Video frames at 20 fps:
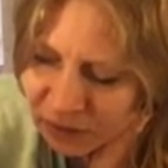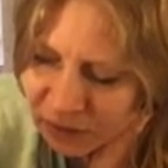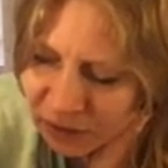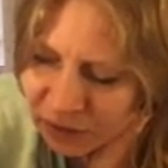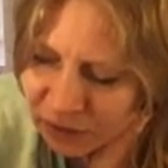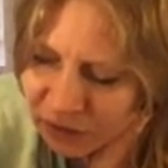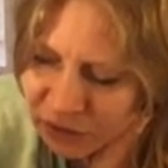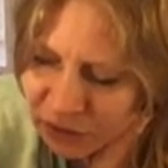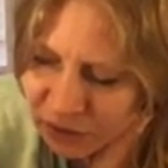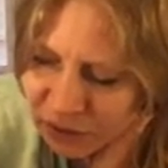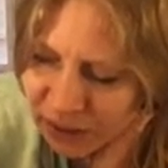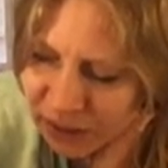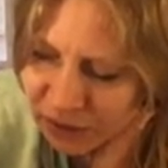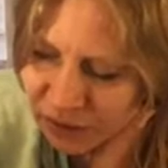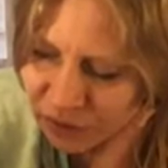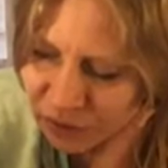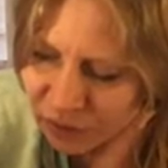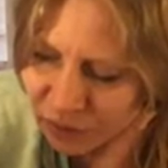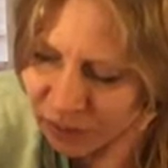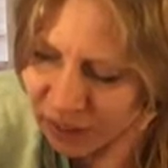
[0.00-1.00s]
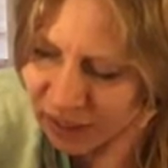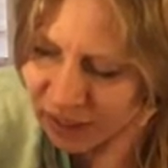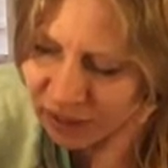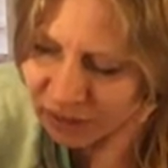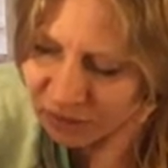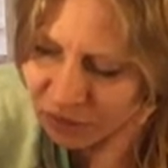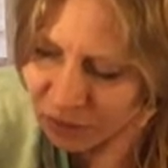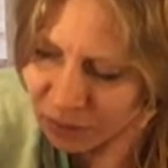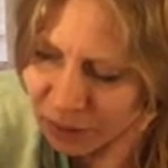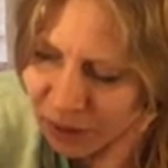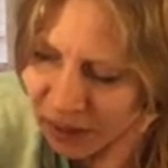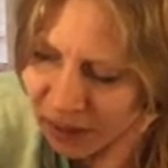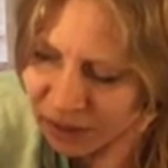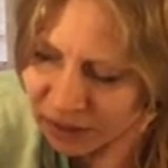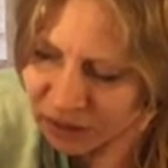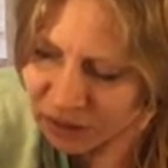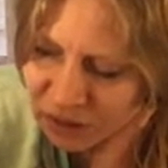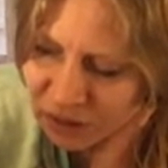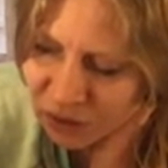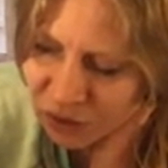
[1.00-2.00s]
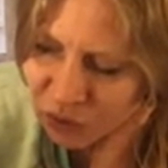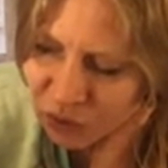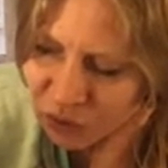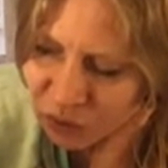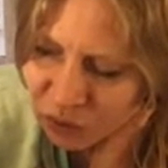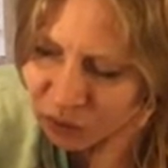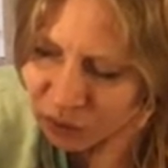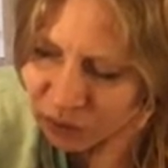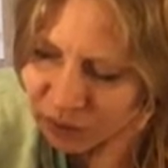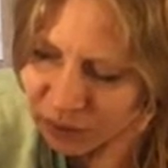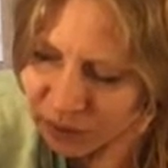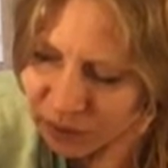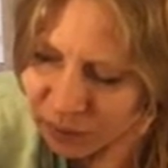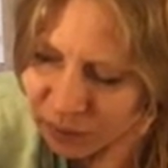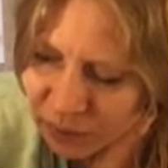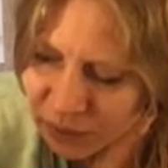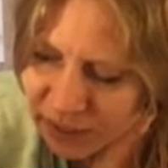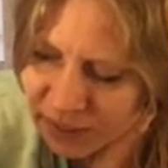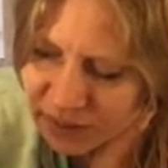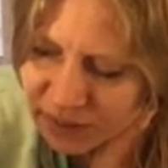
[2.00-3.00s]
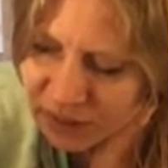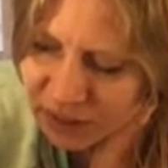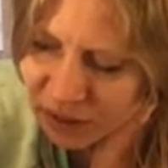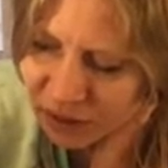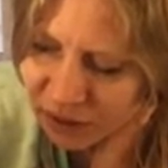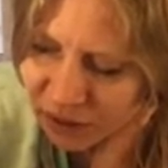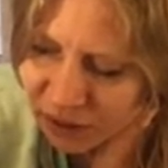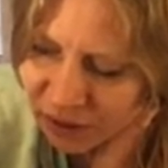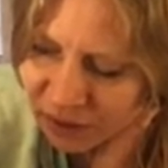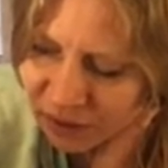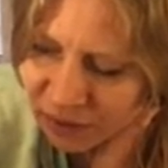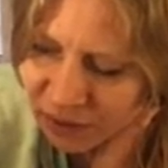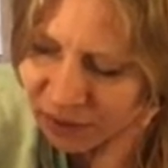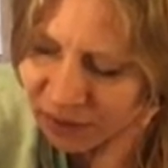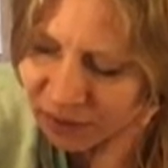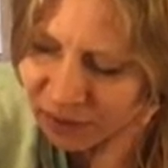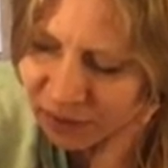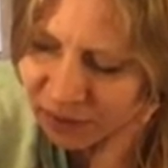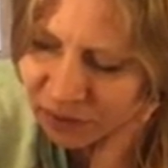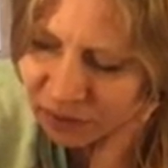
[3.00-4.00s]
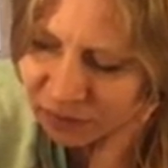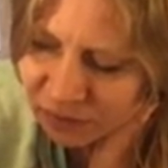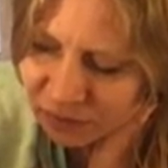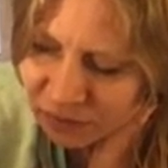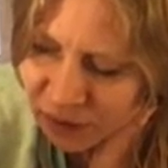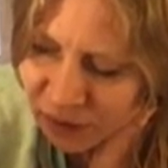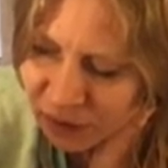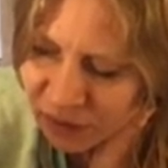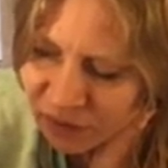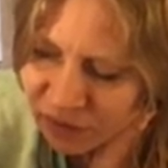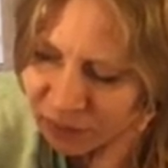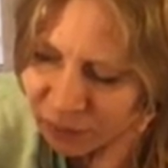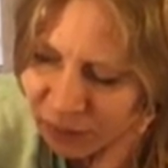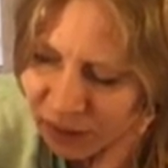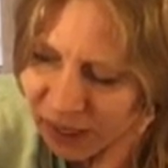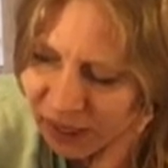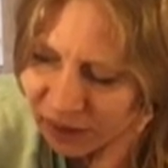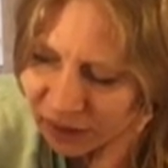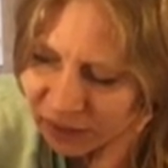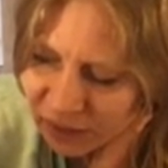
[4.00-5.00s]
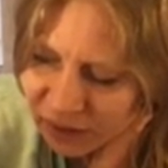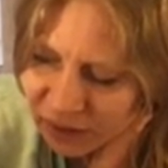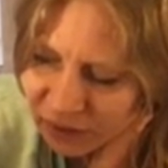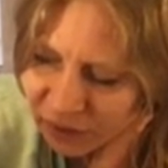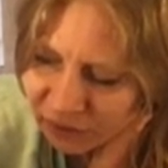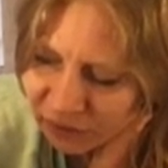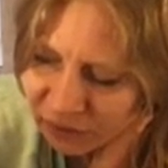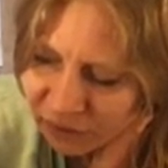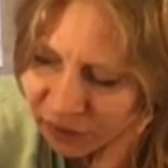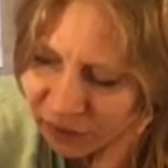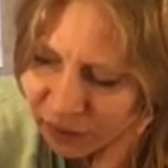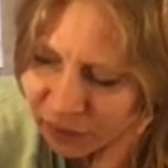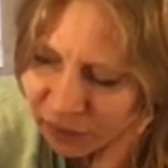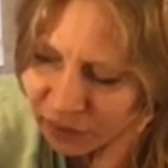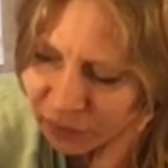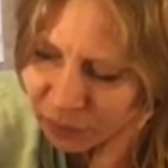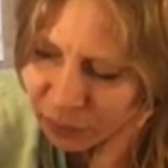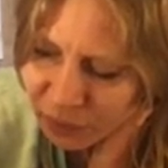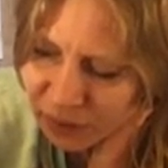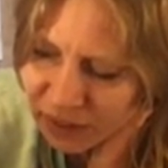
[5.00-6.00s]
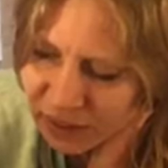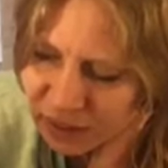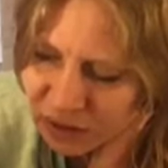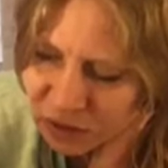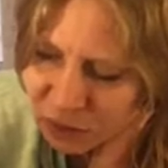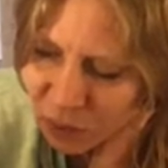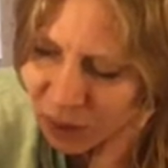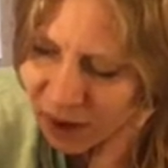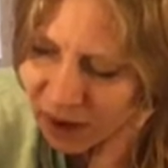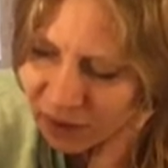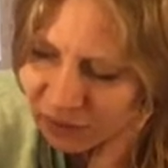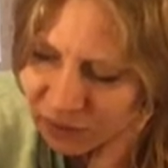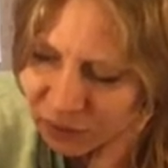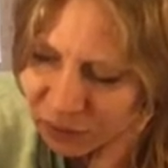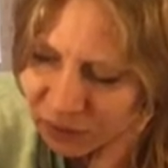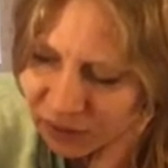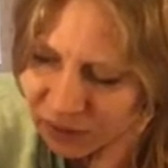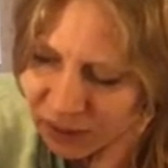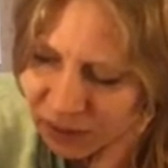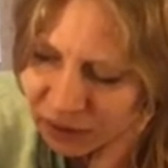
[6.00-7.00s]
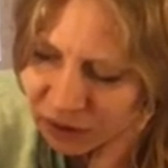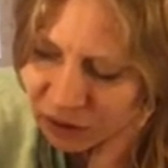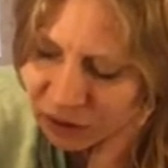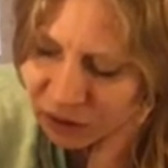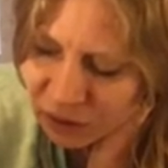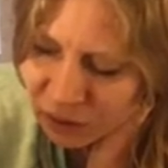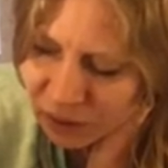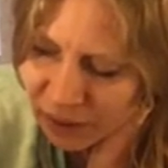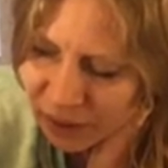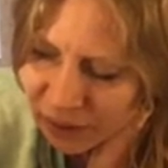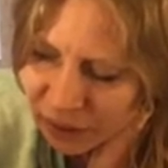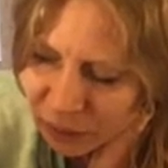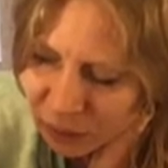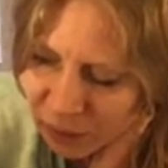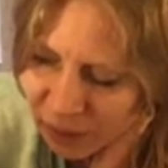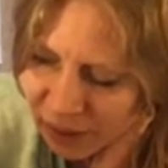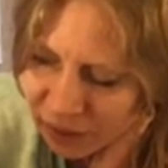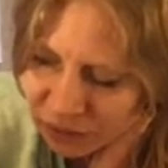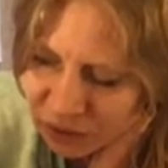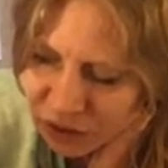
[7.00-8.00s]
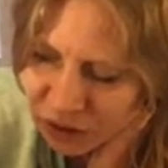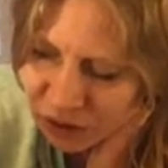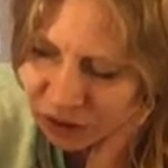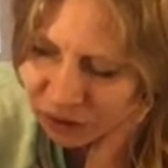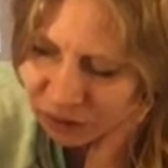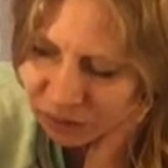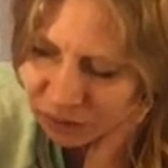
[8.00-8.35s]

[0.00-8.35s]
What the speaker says: Surrender the weight of the body to the cool, embracing earth and let the flow of breath, like the flow of breeze, waft within you and around you.